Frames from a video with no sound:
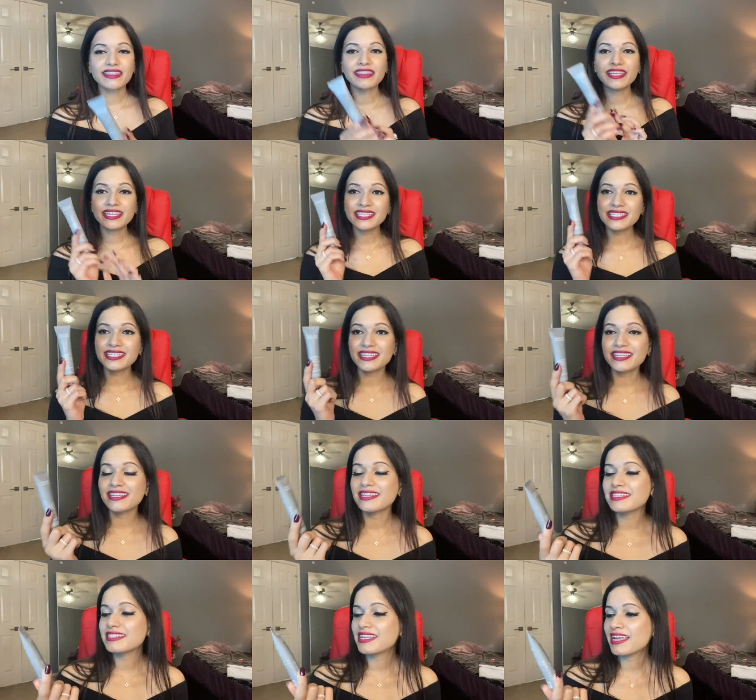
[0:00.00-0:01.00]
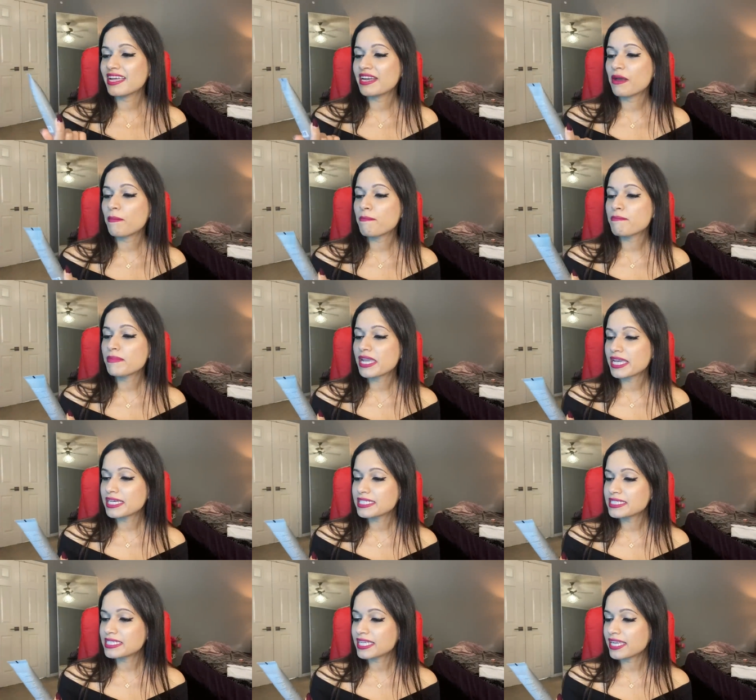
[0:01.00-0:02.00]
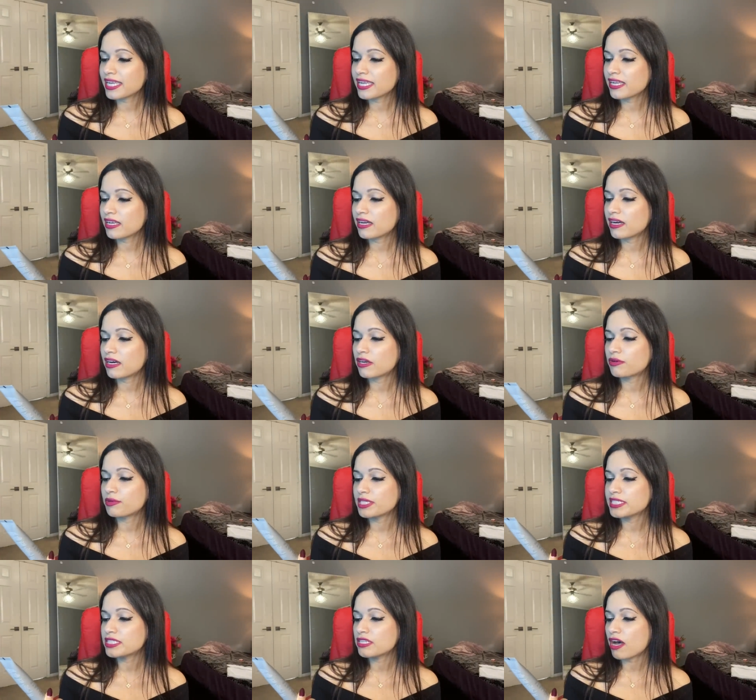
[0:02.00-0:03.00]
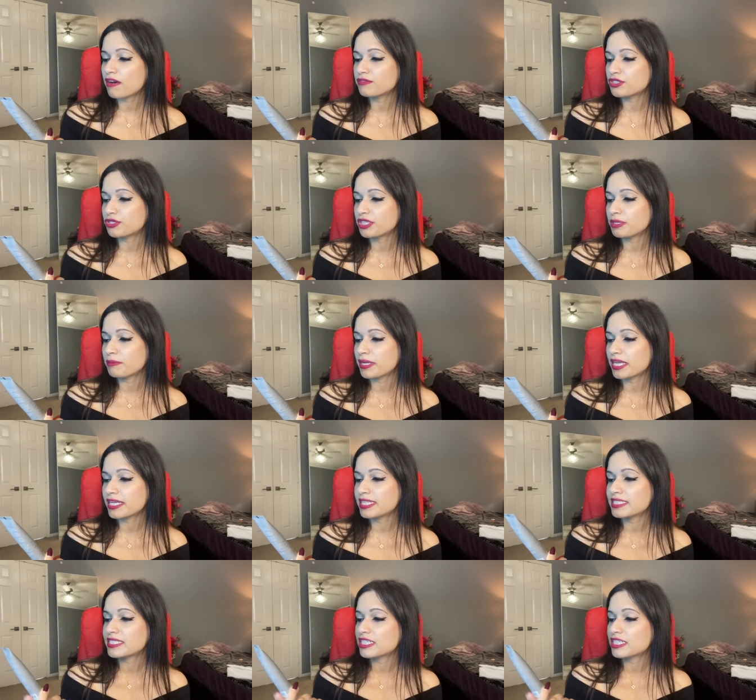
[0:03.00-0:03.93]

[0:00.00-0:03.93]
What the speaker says: This is an amazing rinse off treatment. It's